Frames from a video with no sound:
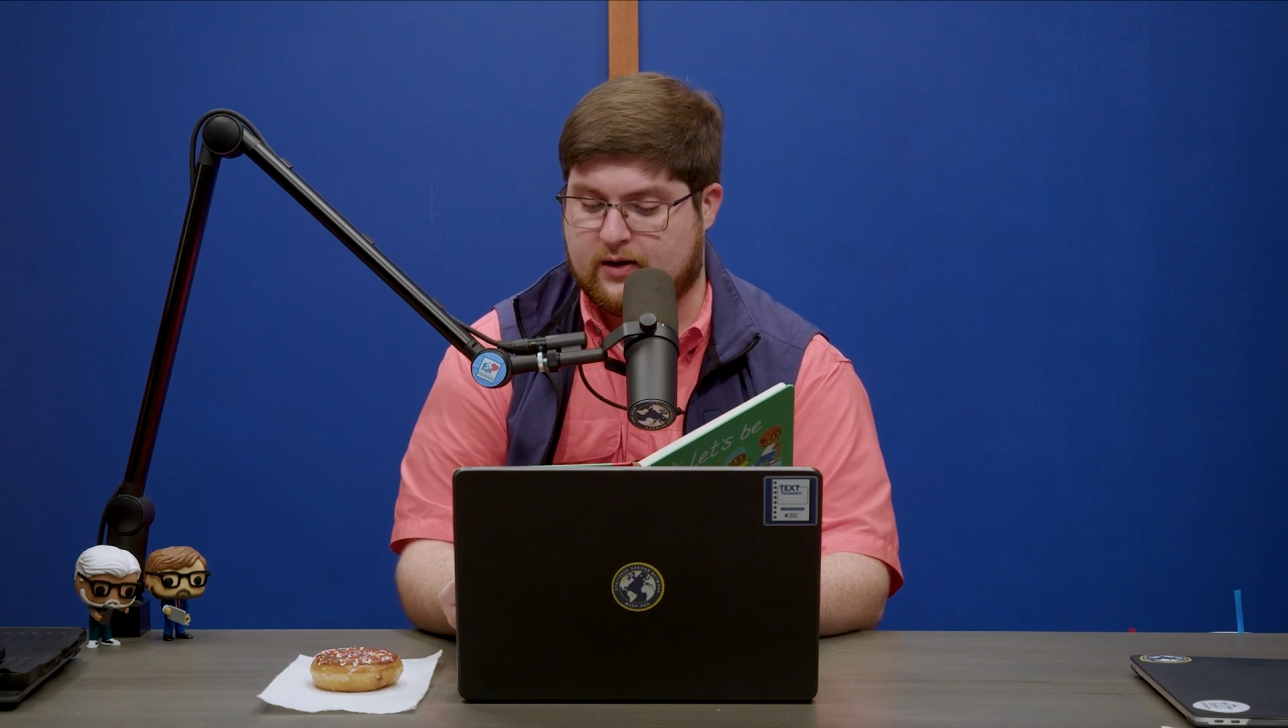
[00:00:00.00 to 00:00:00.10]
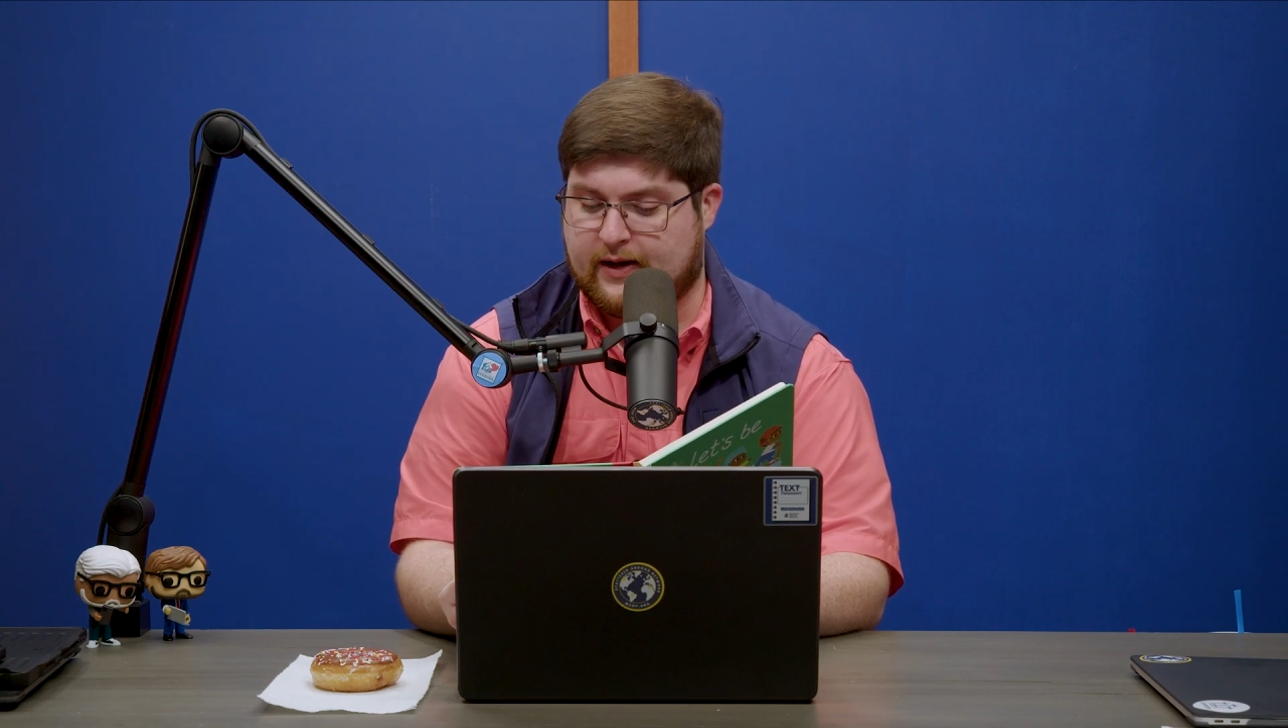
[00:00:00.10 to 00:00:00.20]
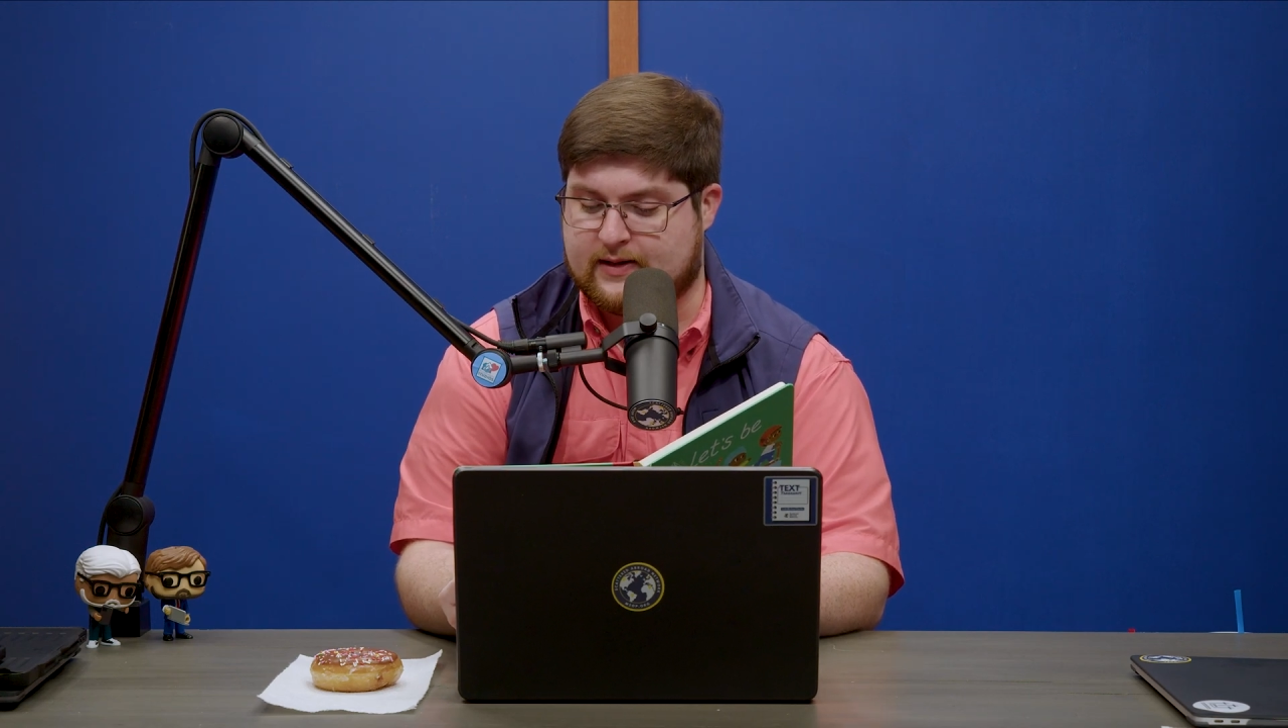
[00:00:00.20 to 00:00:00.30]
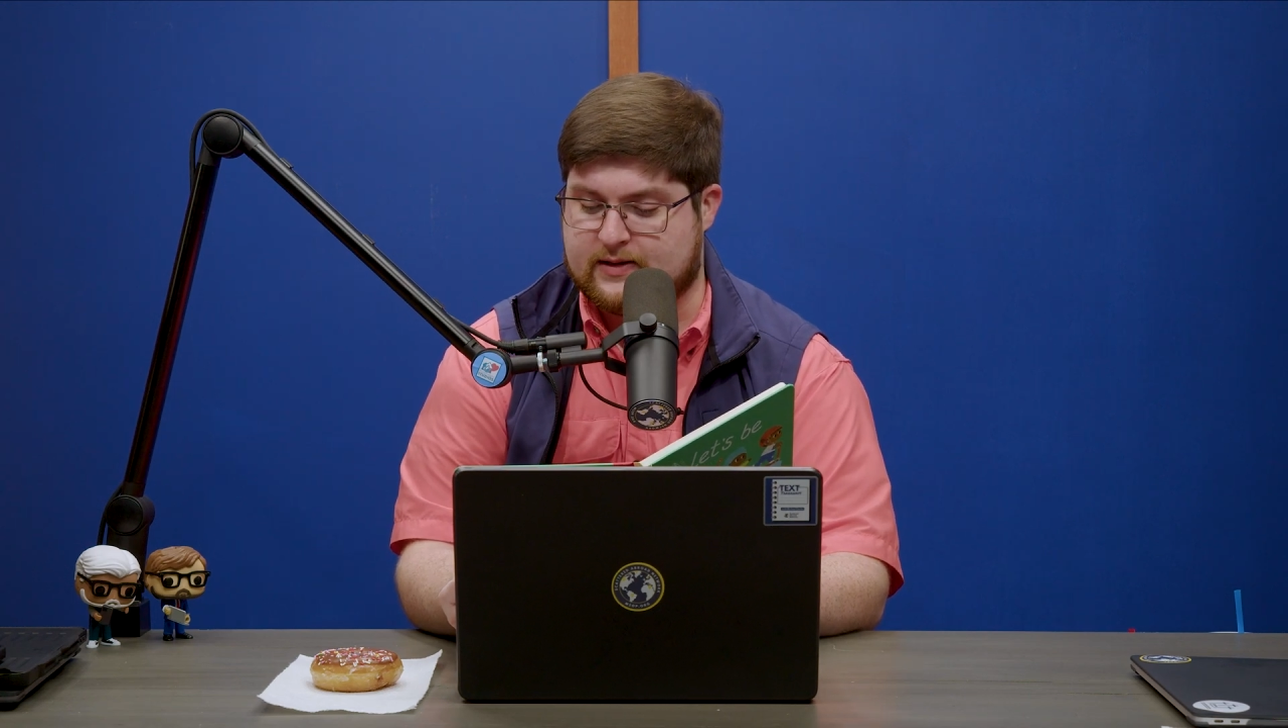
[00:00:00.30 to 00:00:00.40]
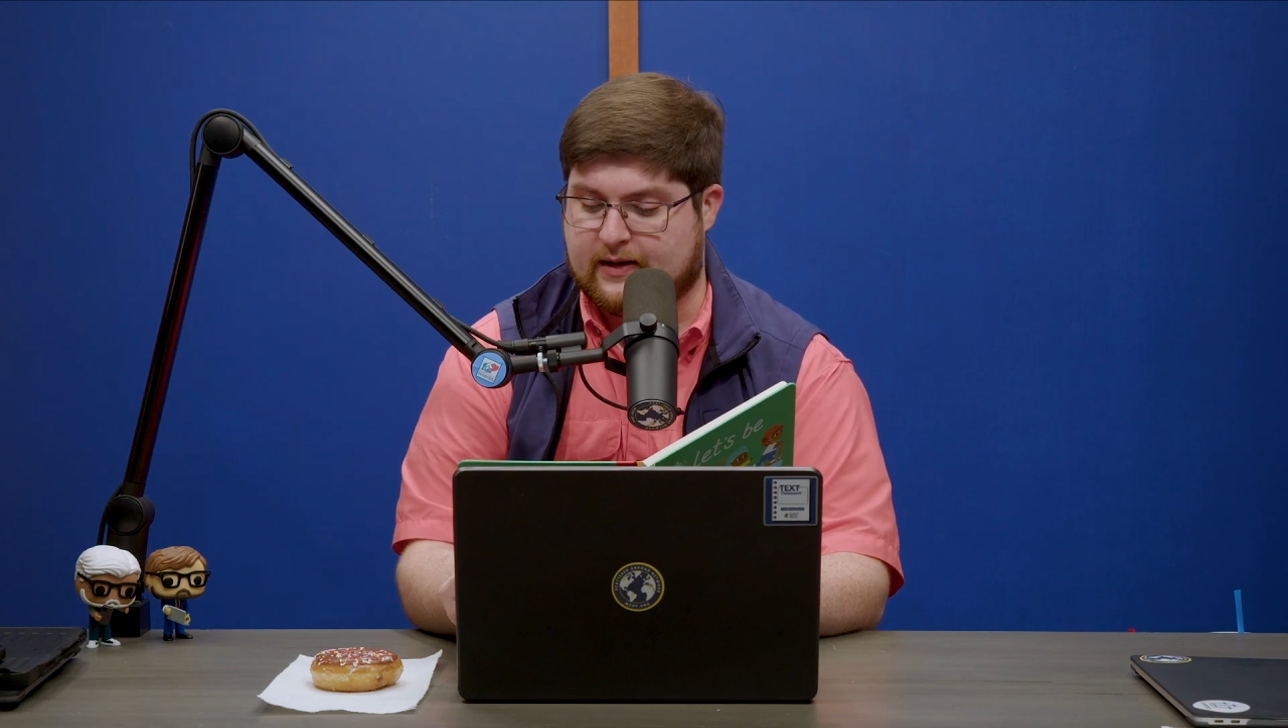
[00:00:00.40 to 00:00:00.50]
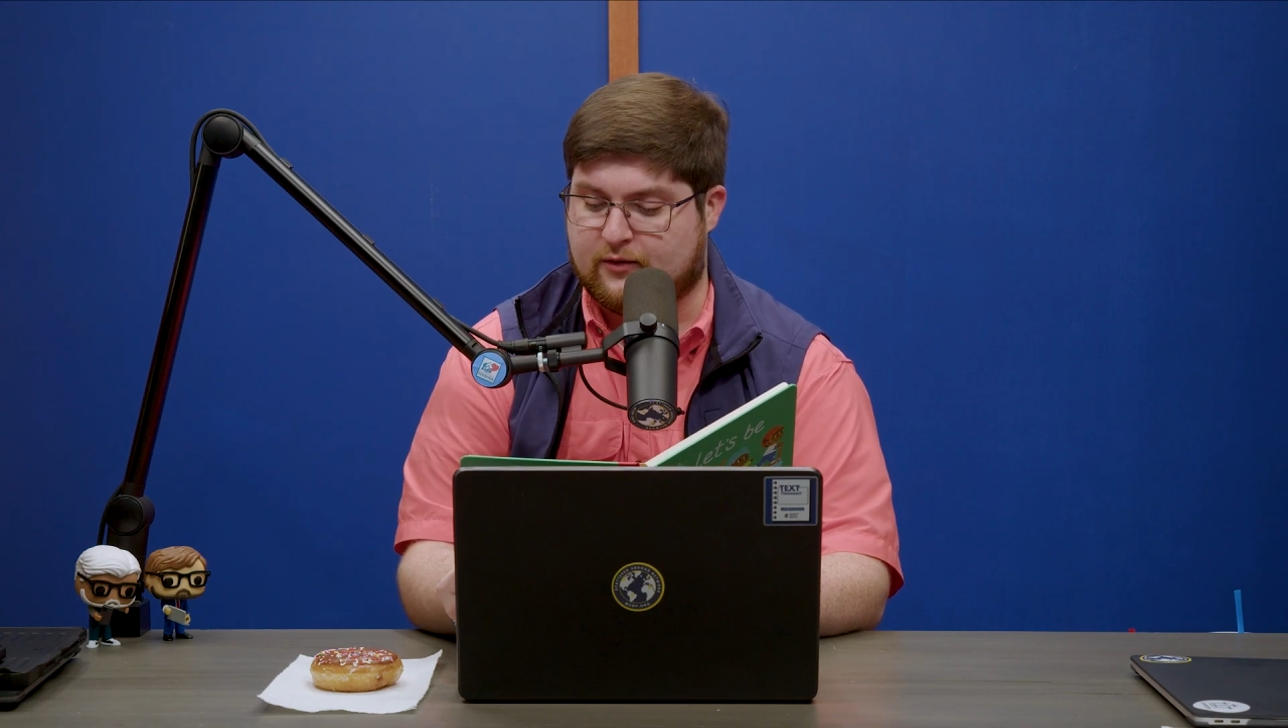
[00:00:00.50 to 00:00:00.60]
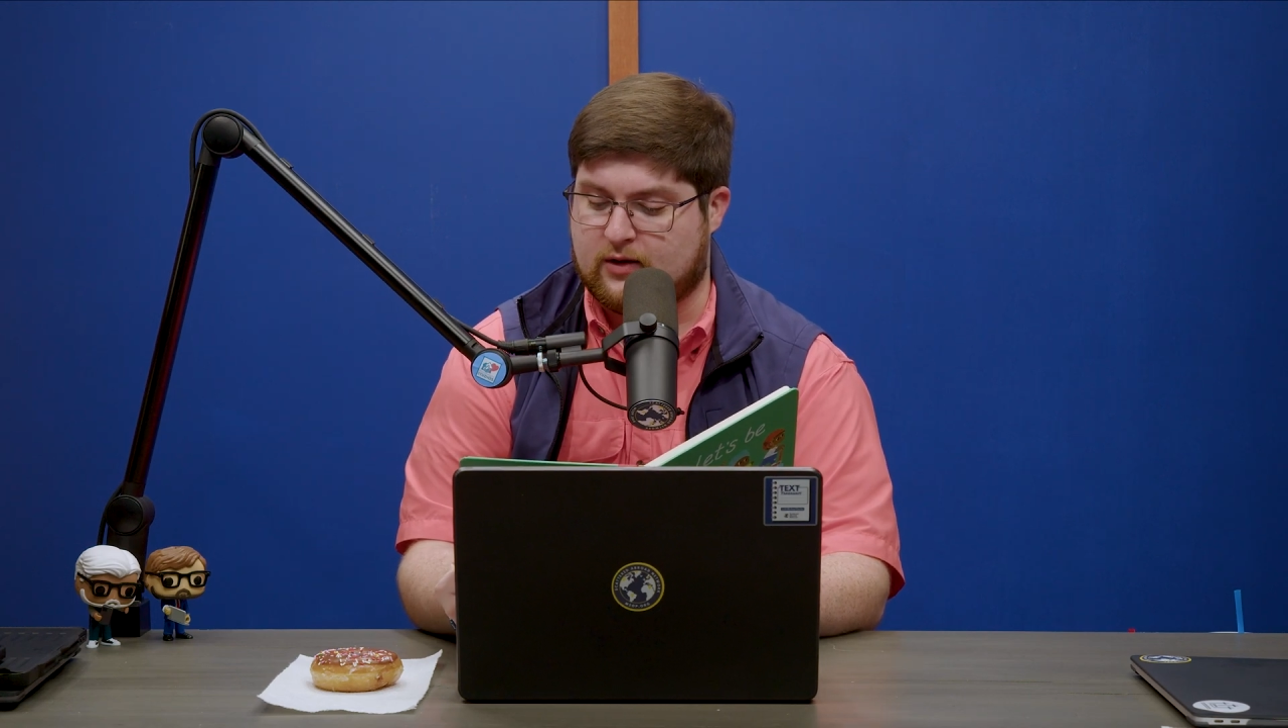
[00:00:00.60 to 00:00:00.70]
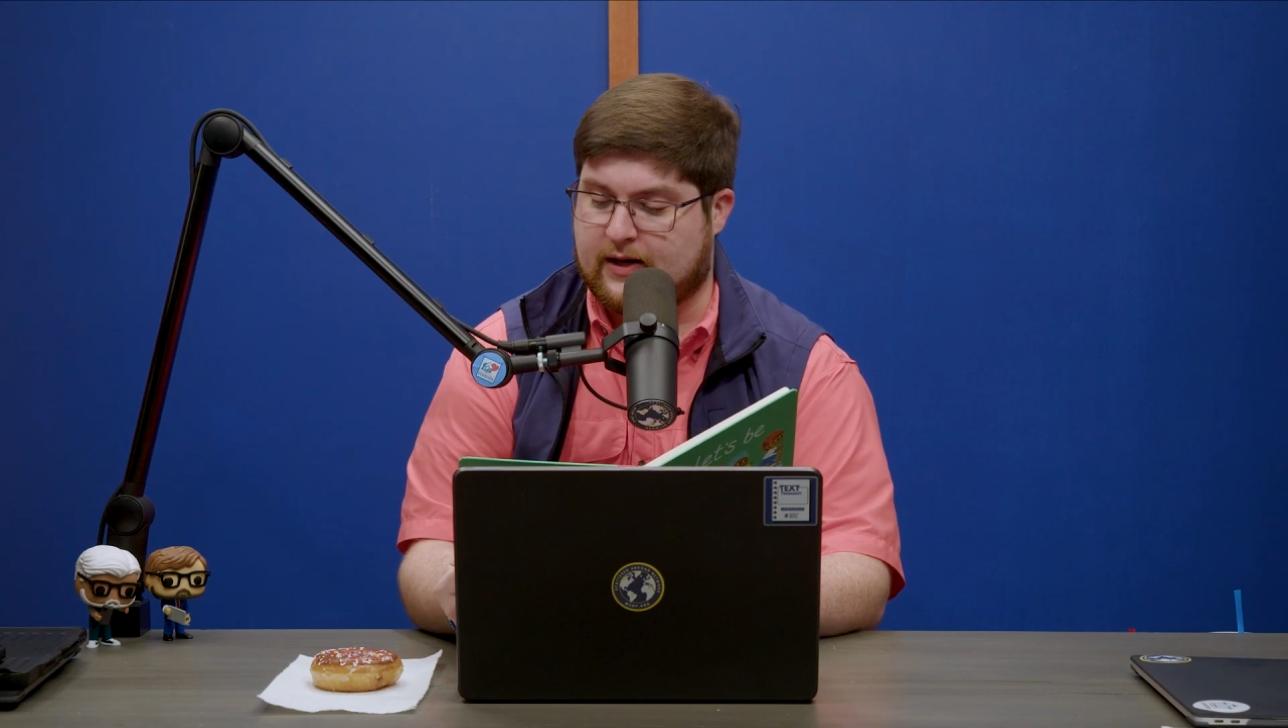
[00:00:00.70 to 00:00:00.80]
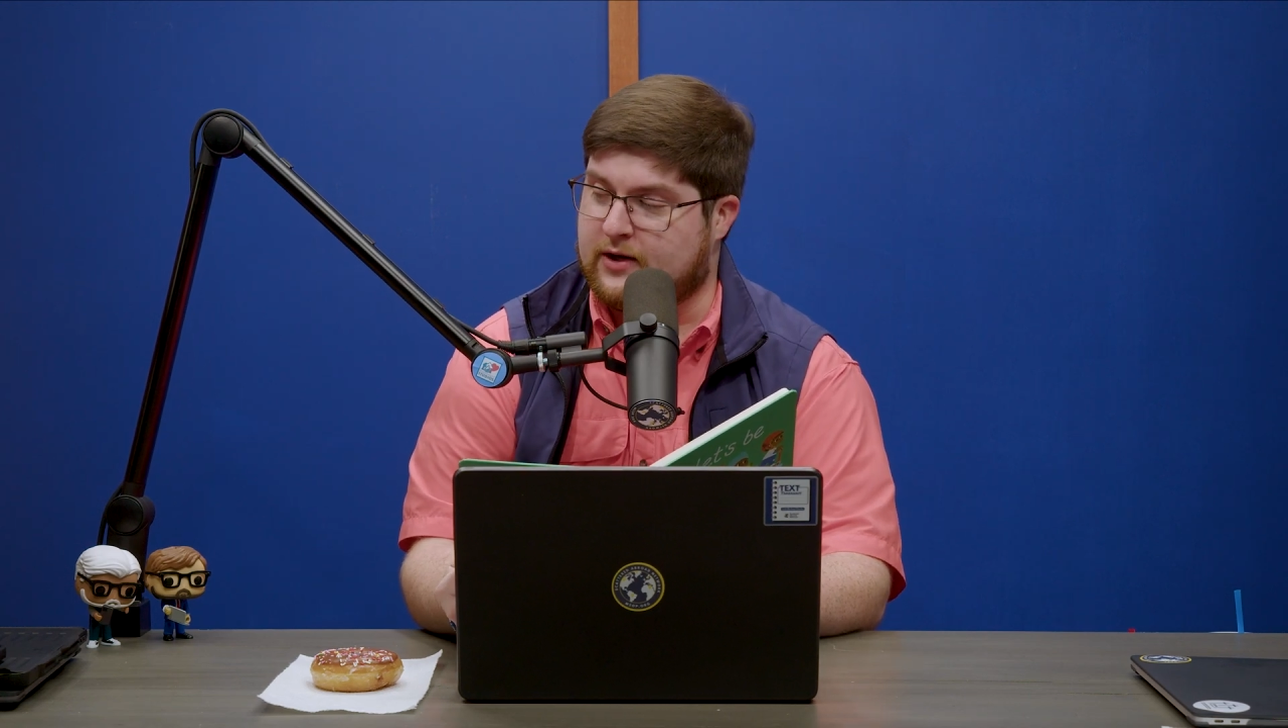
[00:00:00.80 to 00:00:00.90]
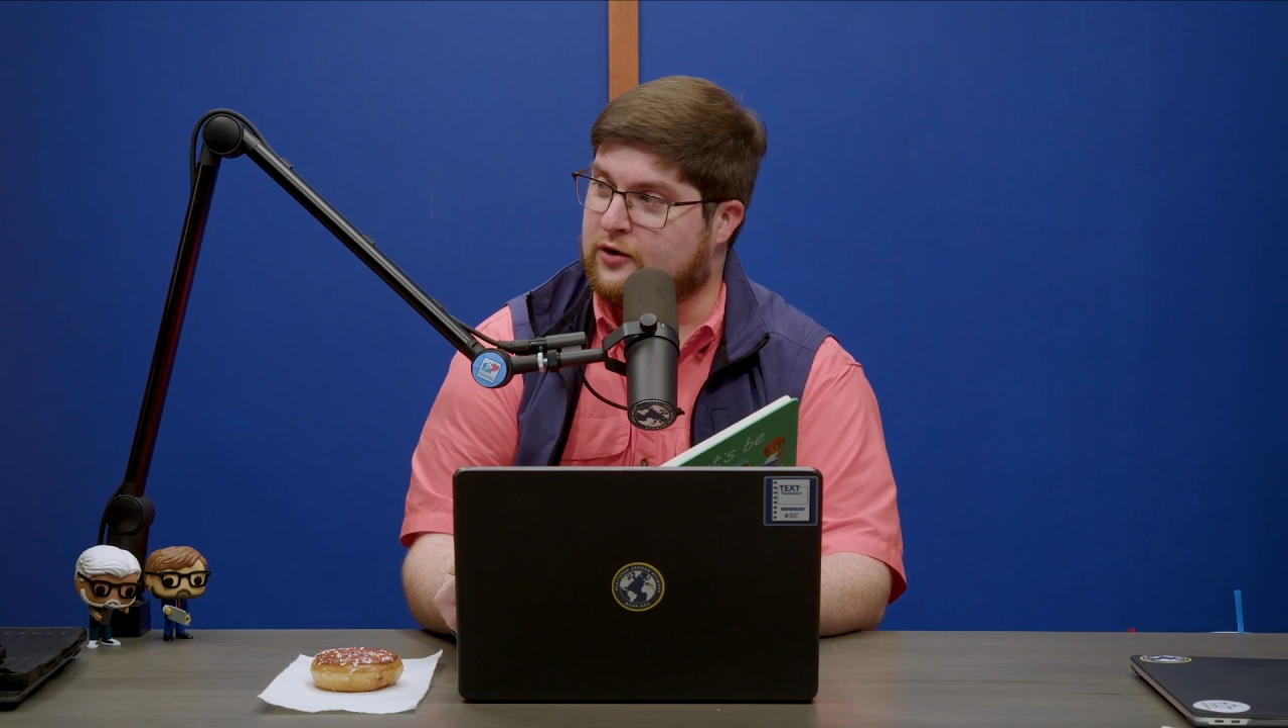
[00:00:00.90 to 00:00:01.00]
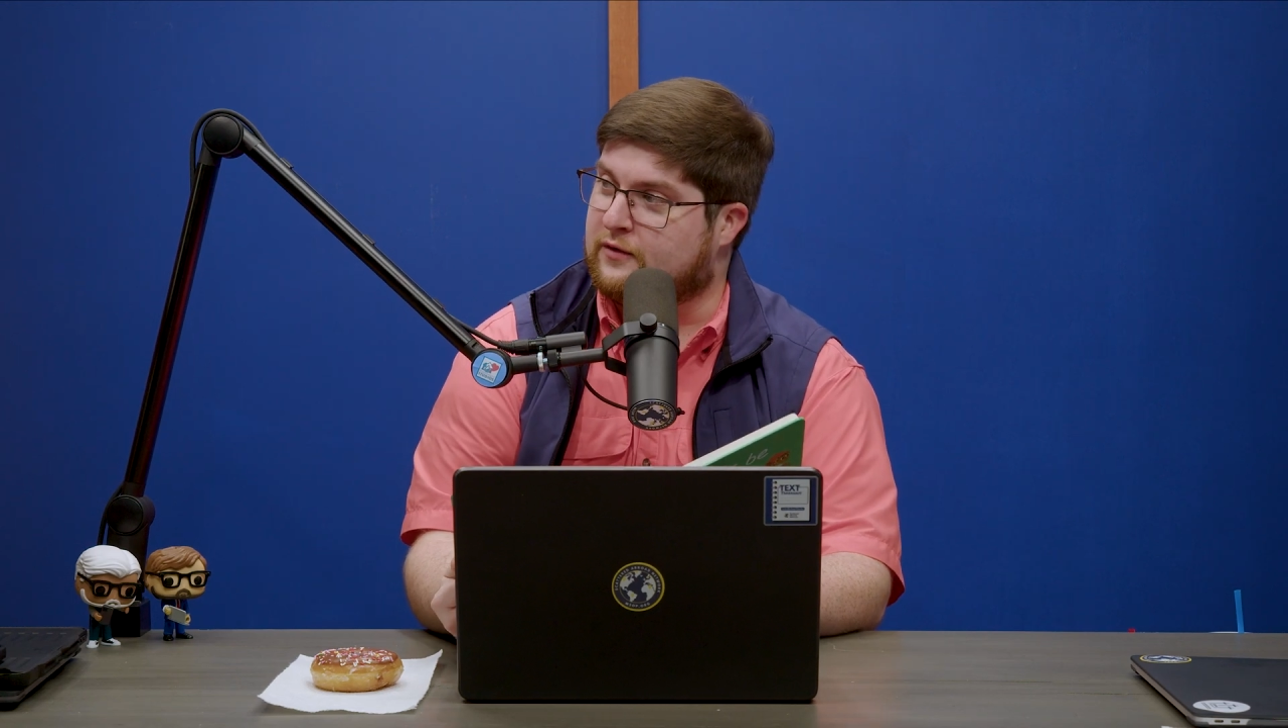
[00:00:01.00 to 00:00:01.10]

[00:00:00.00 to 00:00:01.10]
it's never letting your